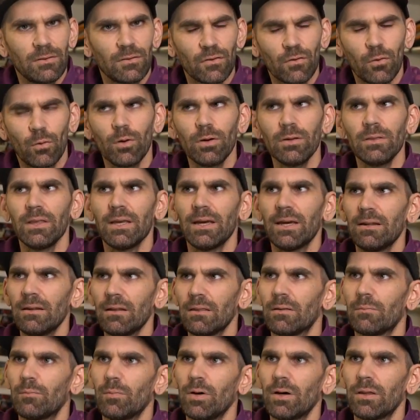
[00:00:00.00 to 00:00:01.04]
toward the end
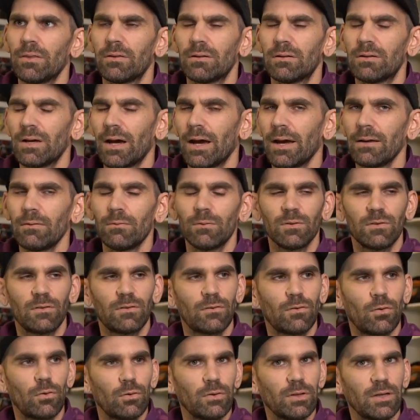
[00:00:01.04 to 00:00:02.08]
of the month. Dye was
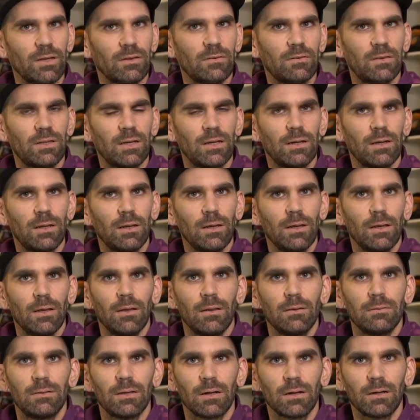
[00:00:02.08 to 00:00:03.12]
told us that
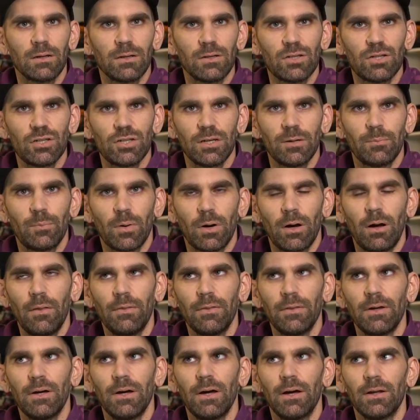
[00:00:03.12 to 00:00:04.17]
they're going to ship
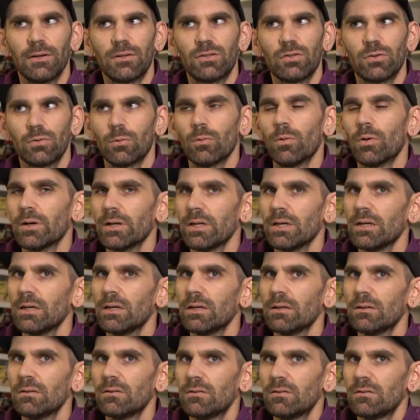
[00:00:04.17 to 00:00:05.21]
on the
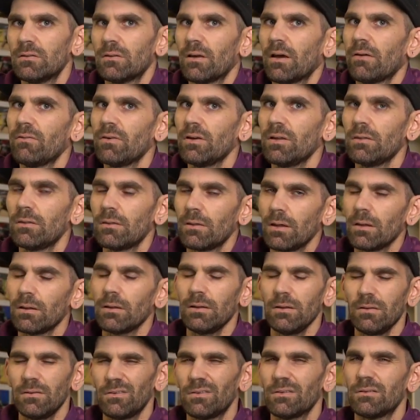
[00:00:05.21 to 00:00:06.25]
27th, at
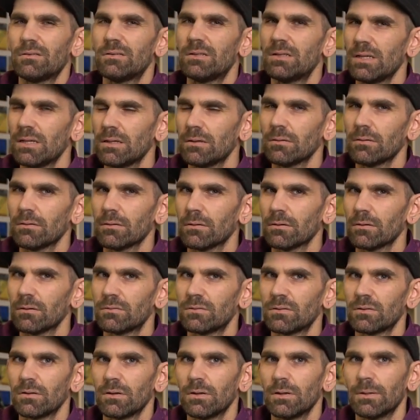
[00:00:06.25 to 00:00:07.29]
least to
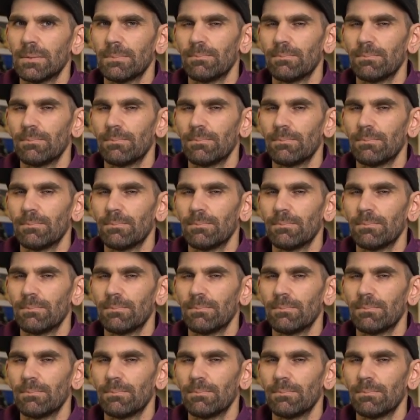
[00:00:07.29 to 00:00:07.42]
dealers.